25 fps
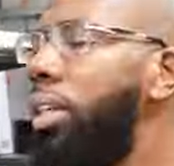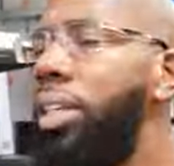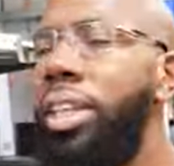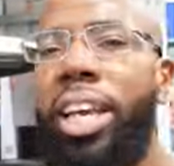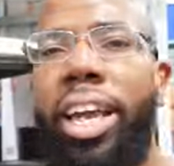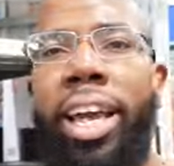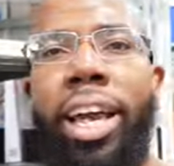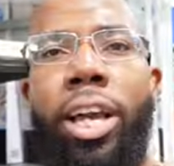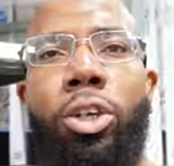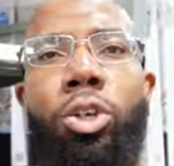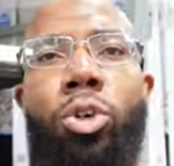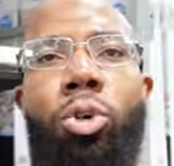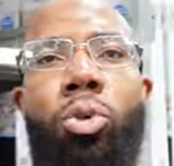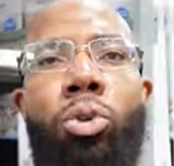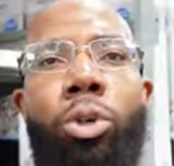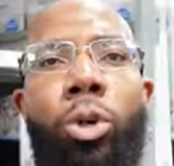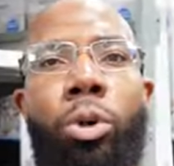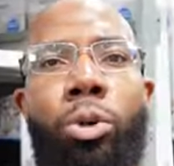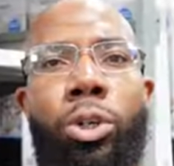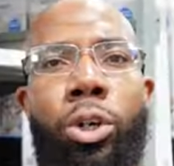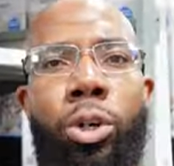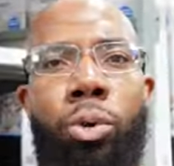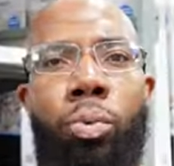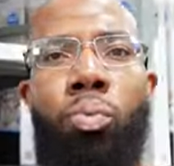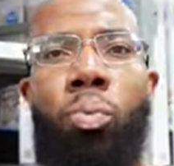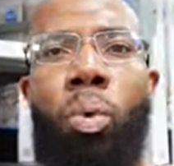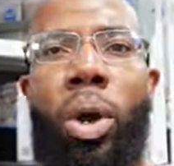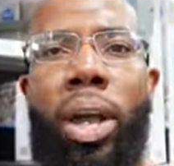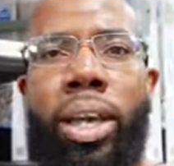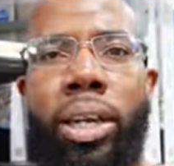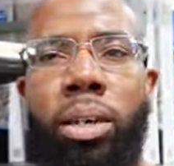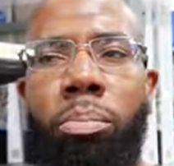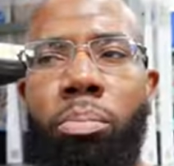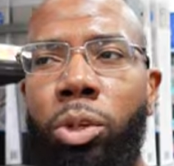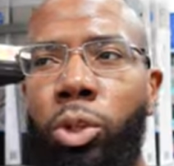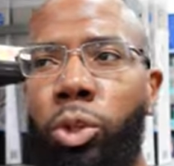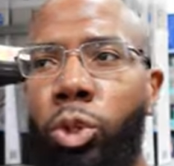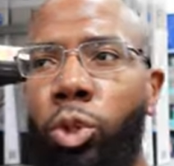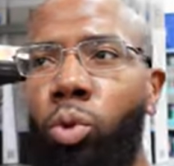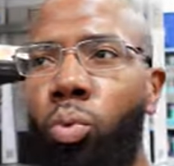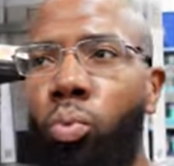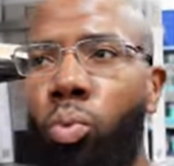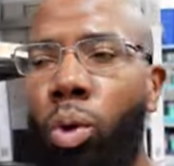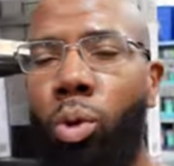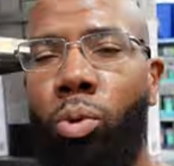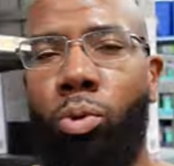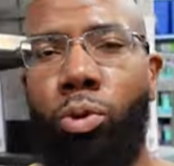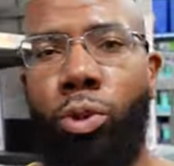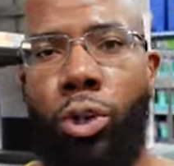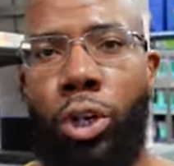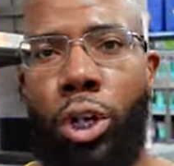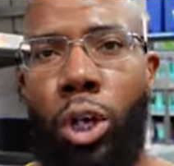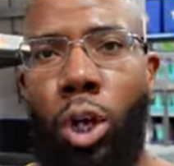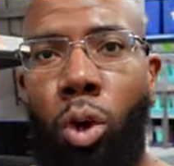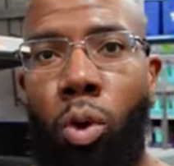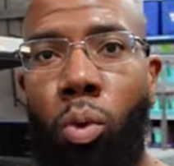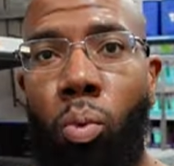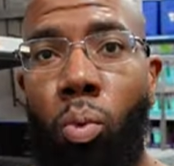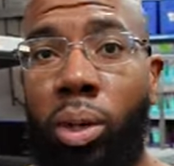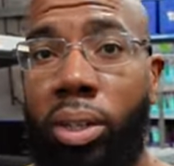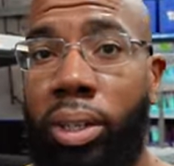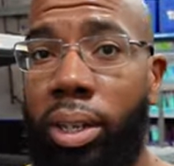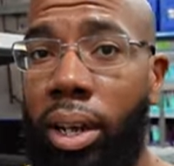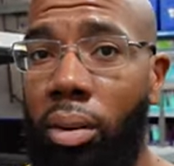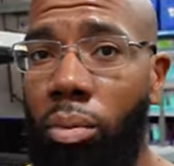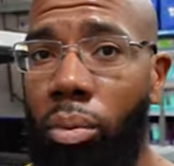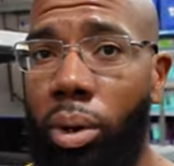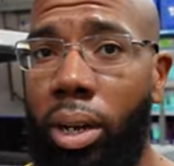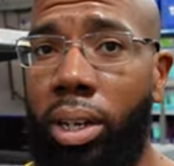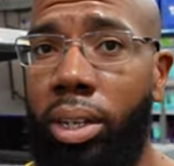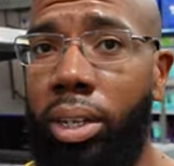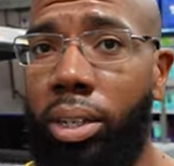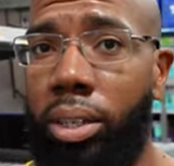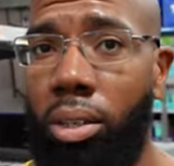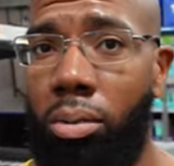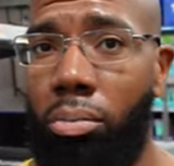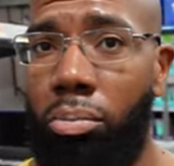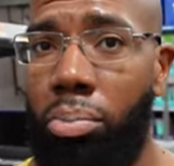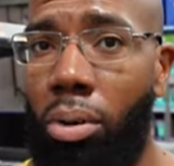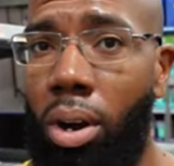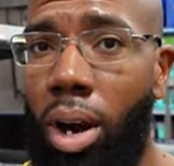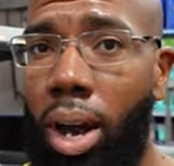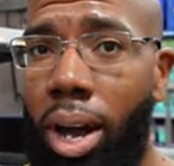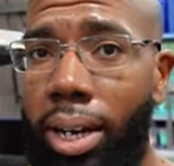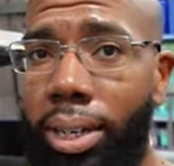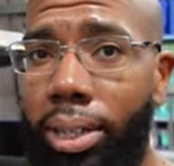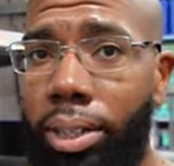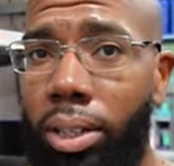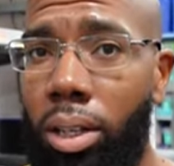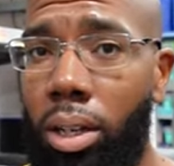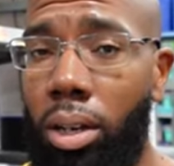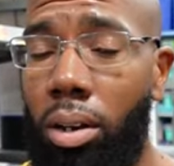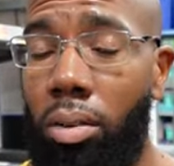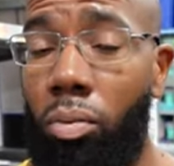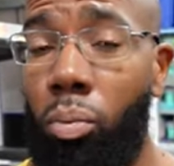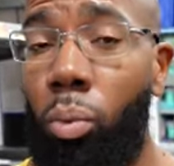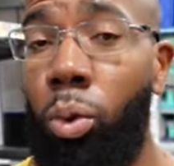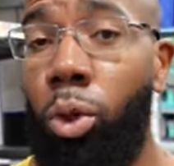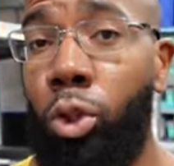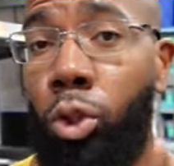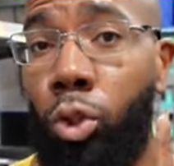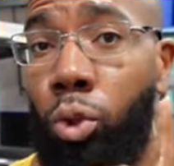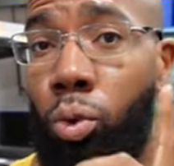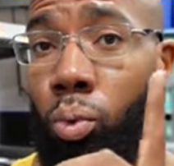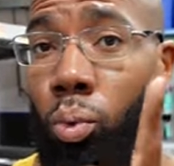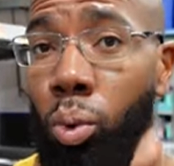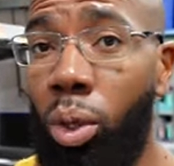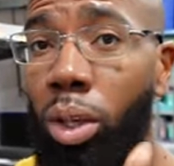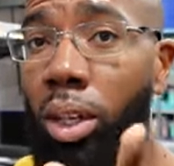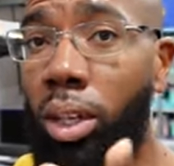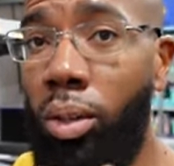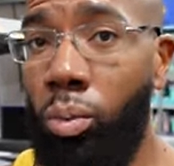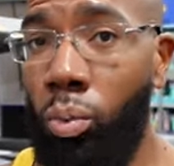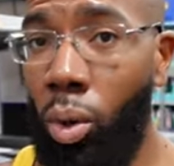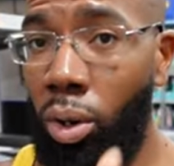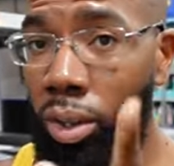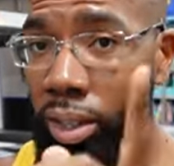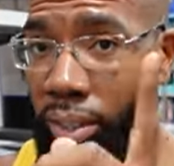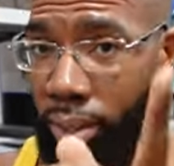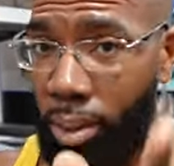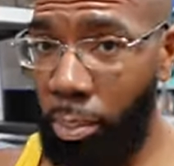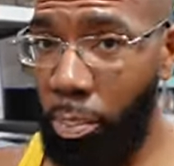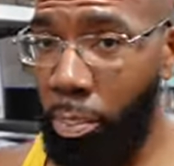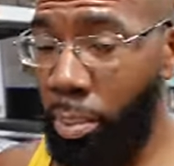Yeah, you'll know your weight, but you won't know what that weight is comprised of. What you really want is the